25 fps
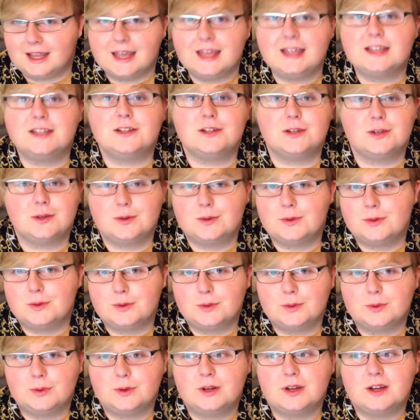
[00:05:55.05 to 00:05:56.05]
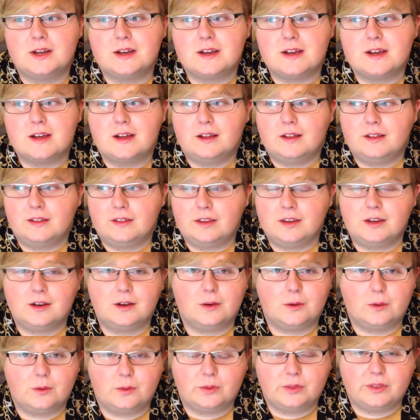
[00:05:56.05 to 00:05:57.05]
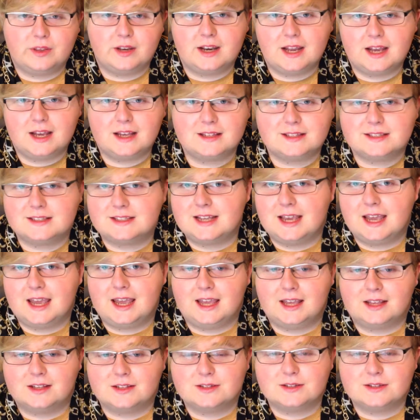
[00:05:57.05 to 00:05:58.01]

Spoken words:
into the next day.